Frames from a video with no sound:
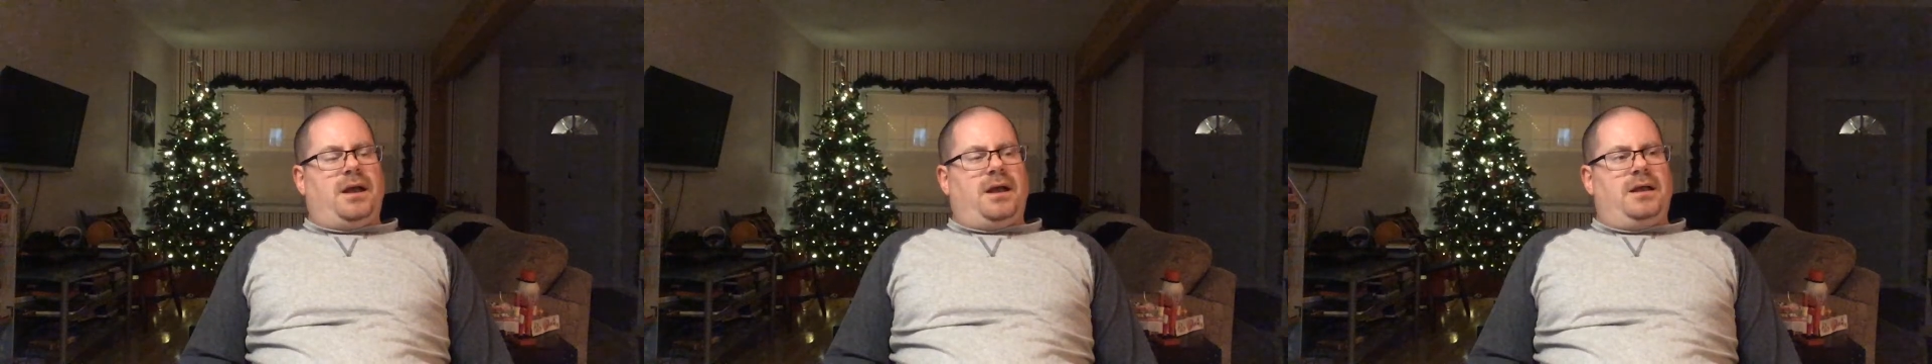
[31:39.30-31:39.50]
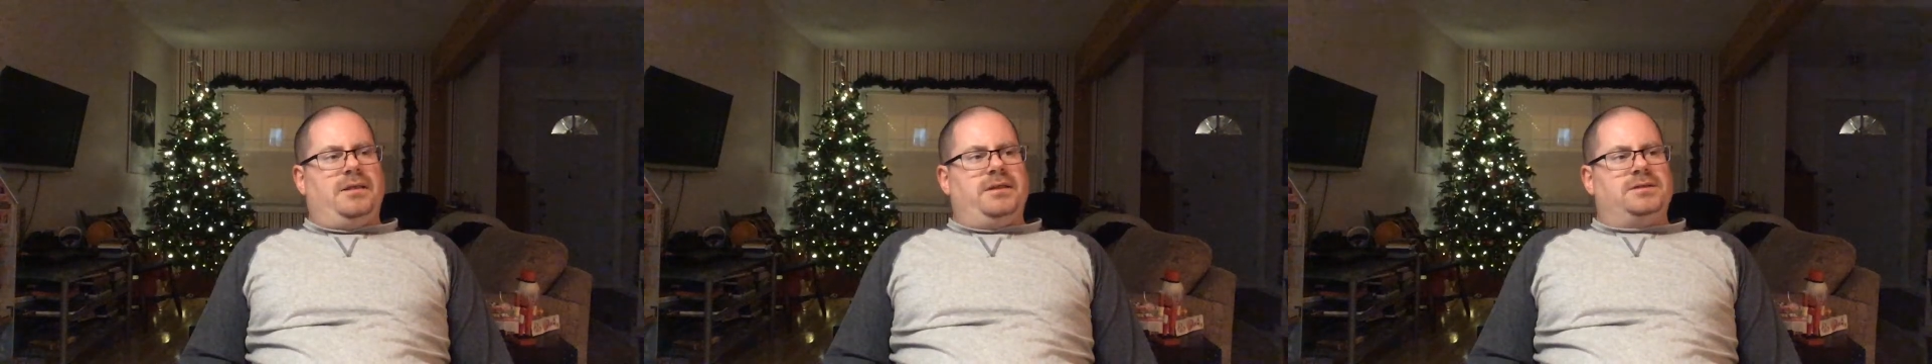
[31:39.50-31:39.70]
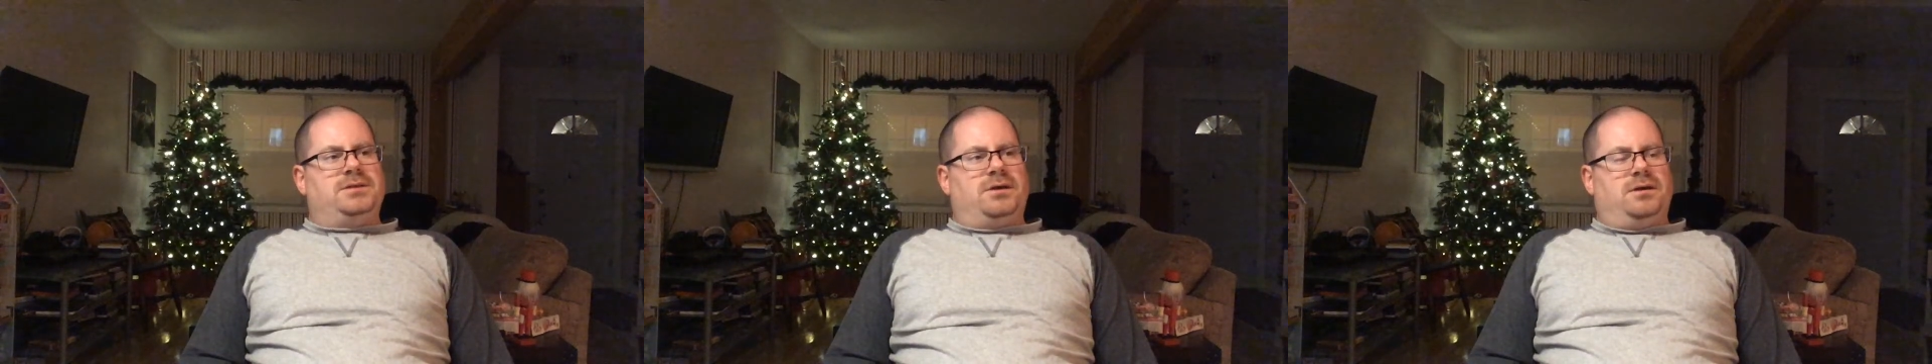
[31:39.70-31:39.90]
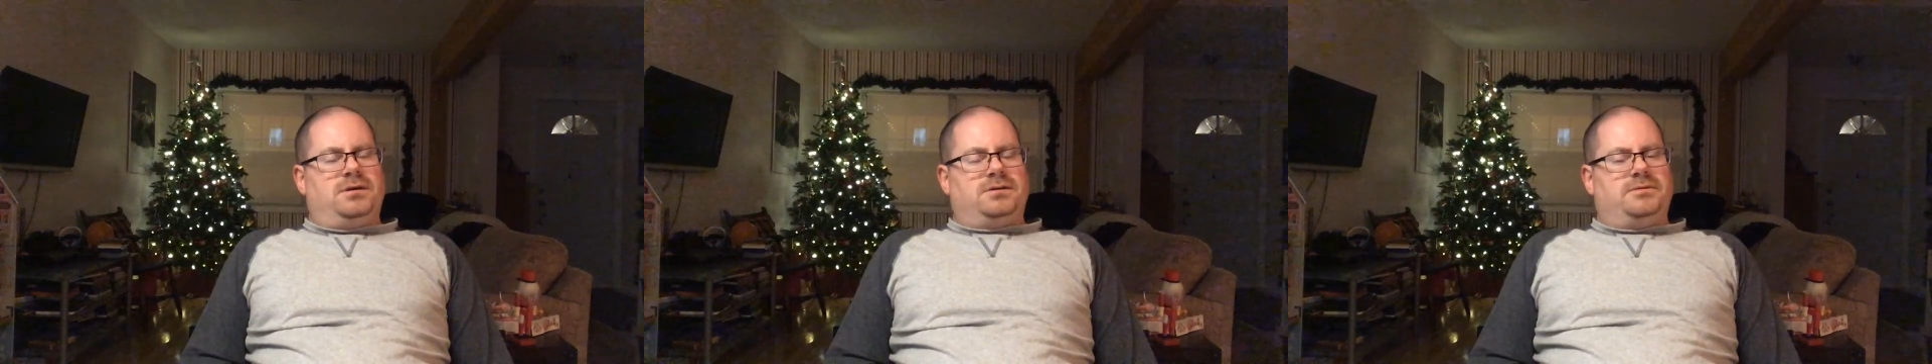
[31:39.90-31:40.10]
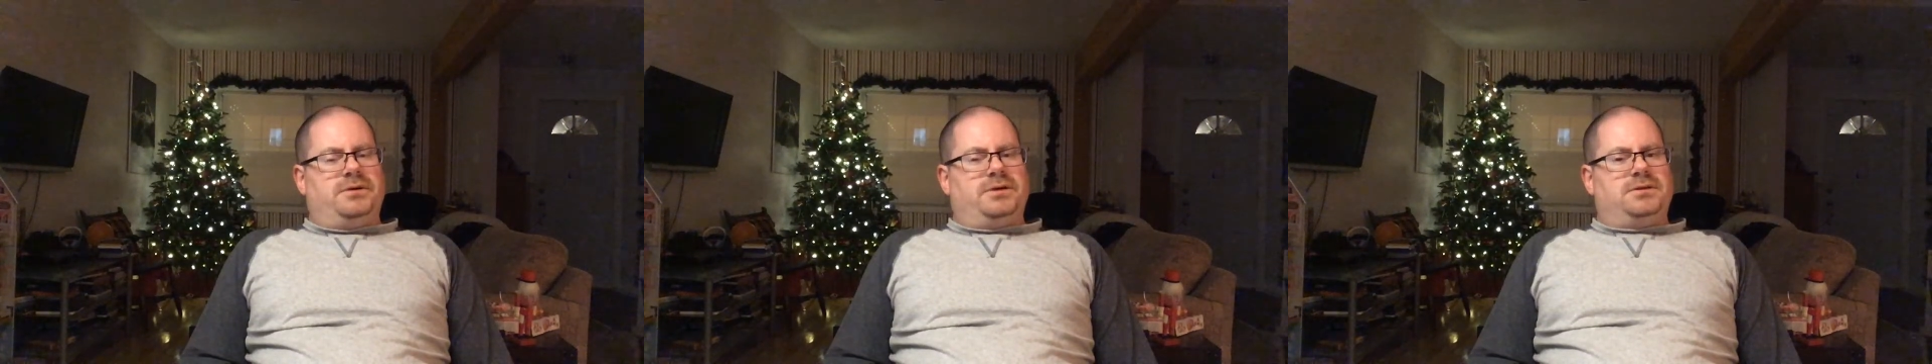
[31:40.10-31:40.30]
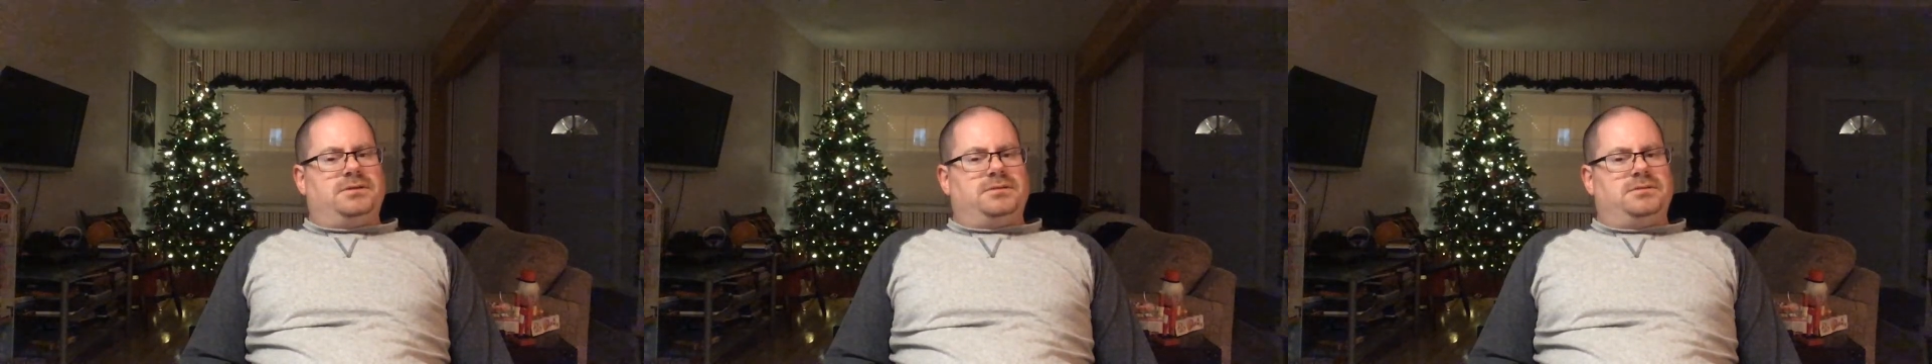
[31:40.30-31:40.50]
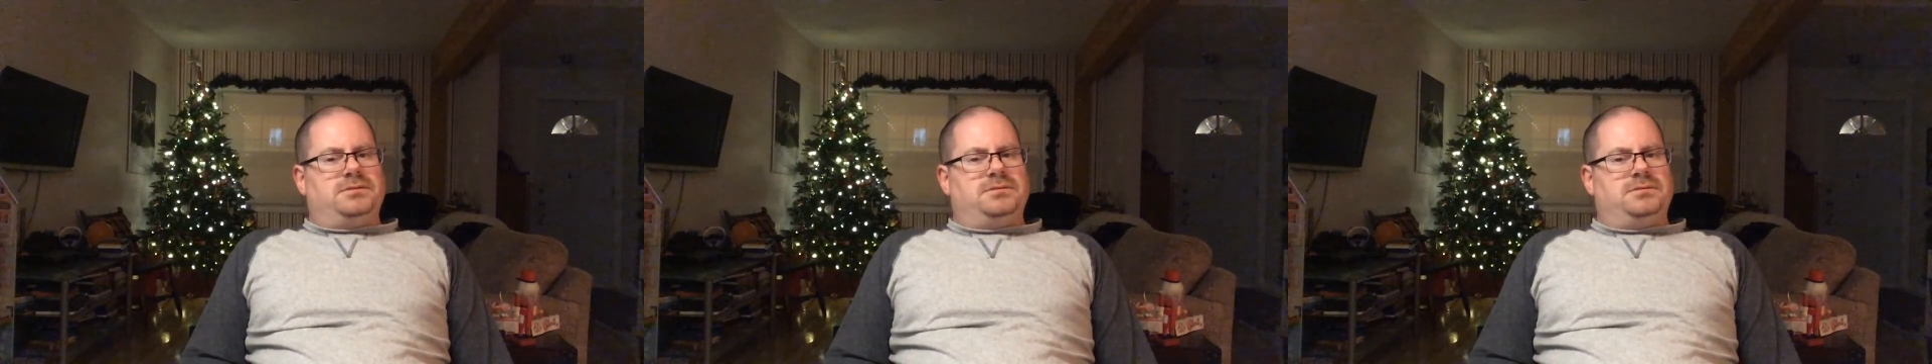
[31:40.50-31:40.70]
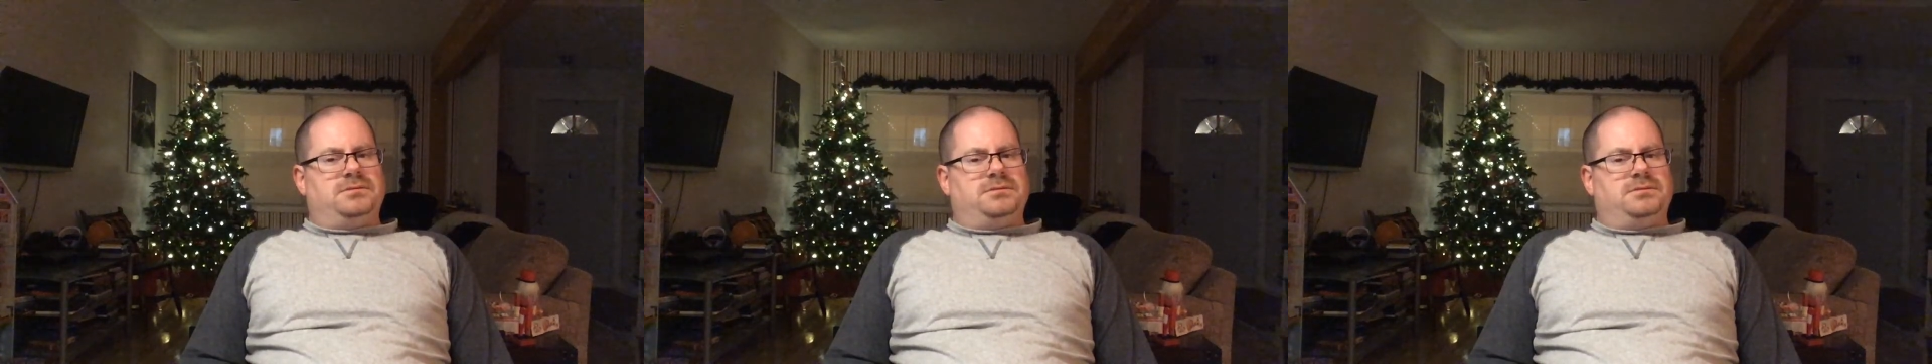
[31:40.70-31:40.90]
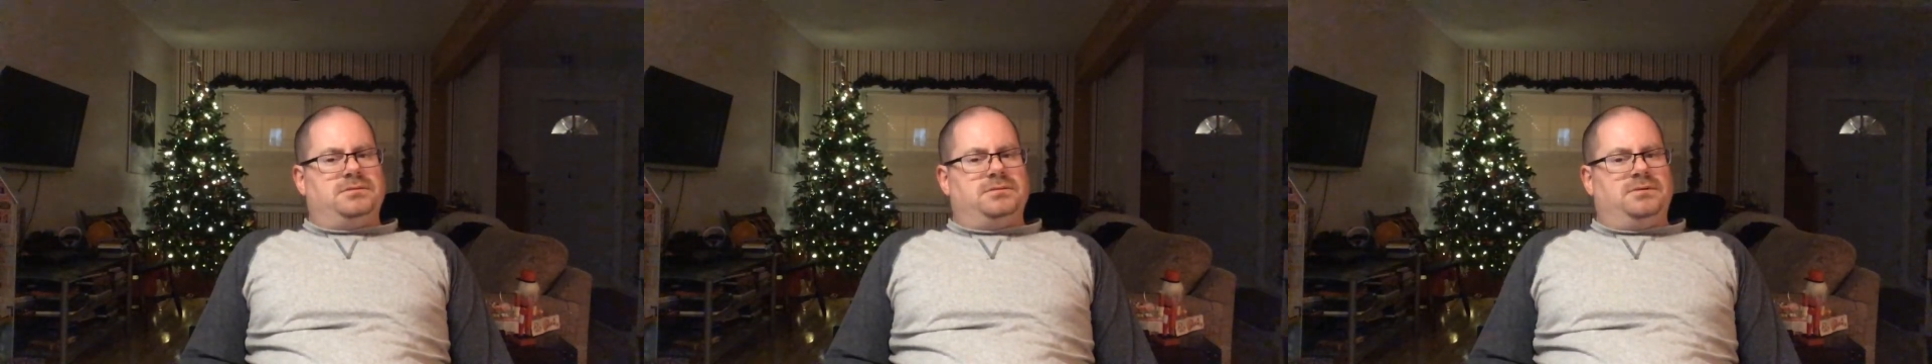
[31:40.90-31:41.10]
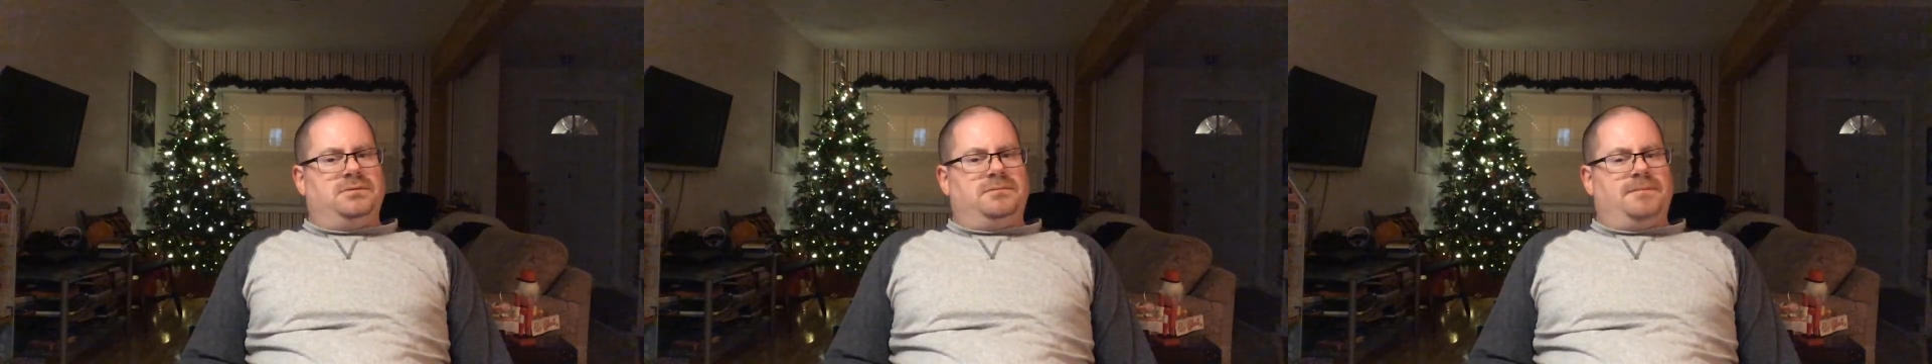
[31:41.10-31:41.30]
And this Arc'teryx,
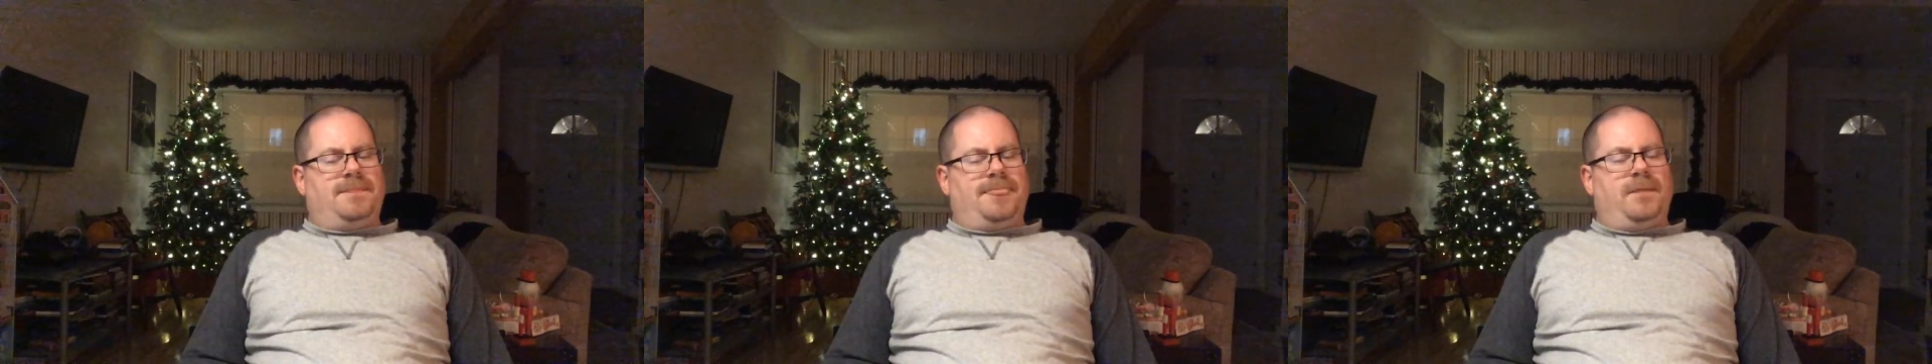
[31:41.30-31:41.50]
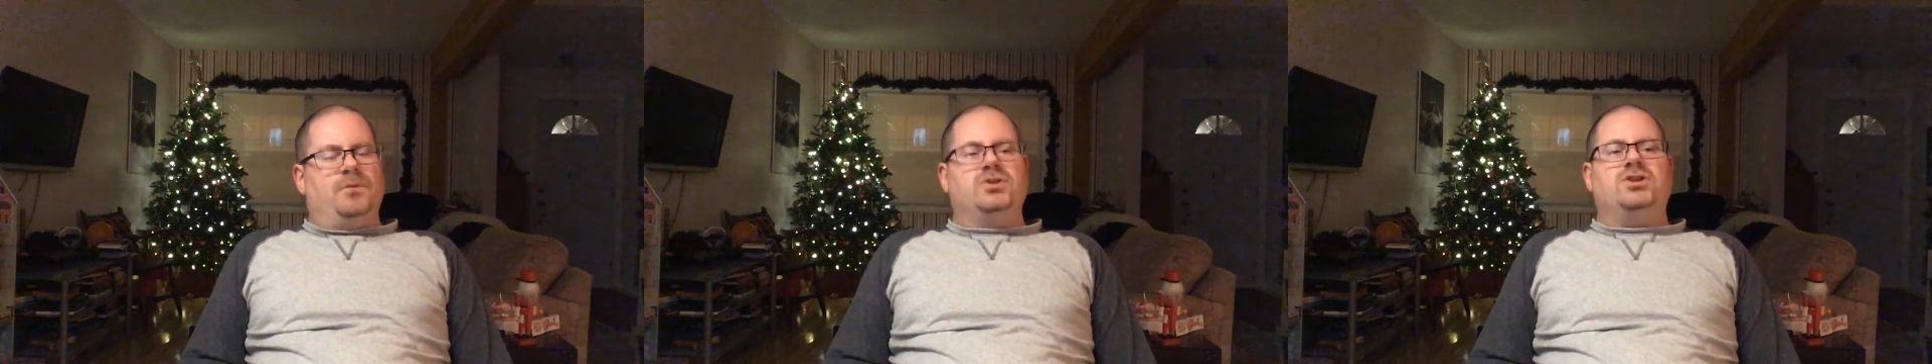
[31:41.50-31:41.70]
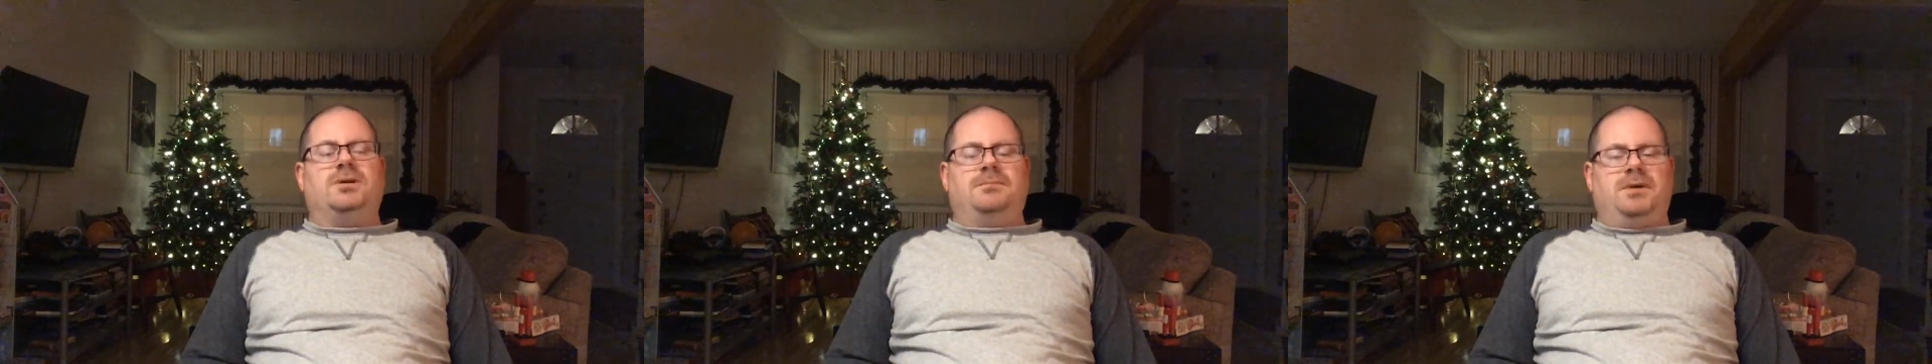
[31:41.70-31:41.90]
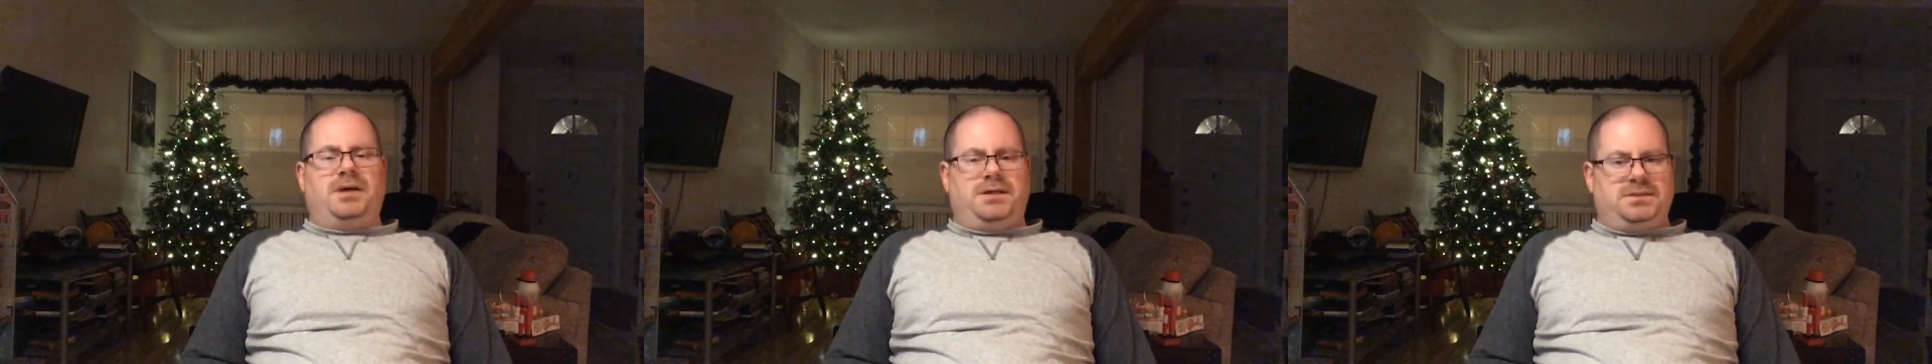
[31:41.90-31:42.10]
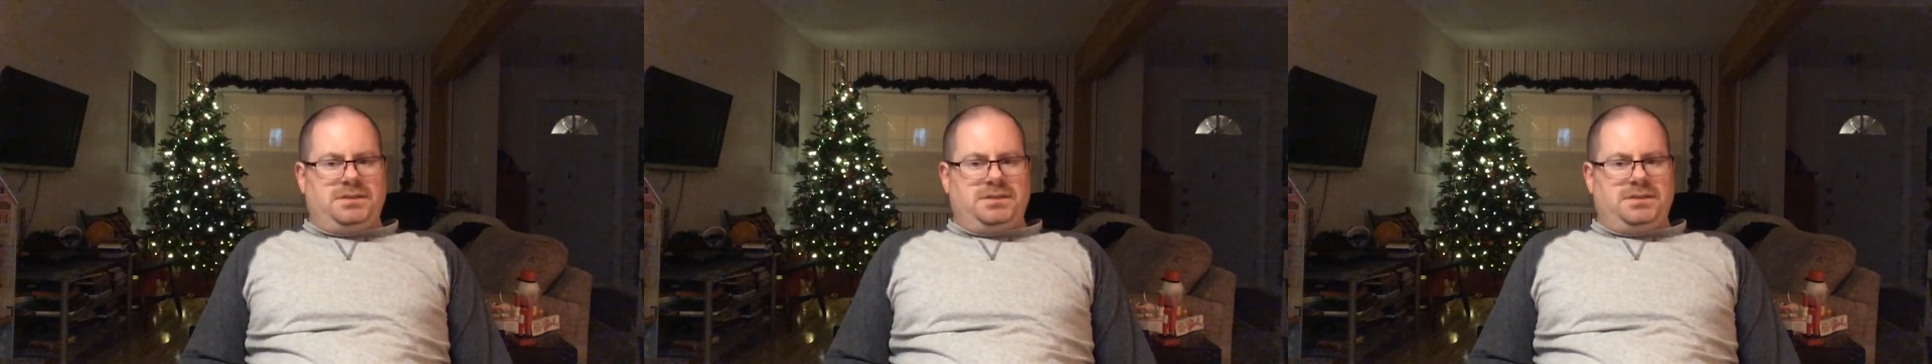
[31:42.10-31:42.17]
which I'm buying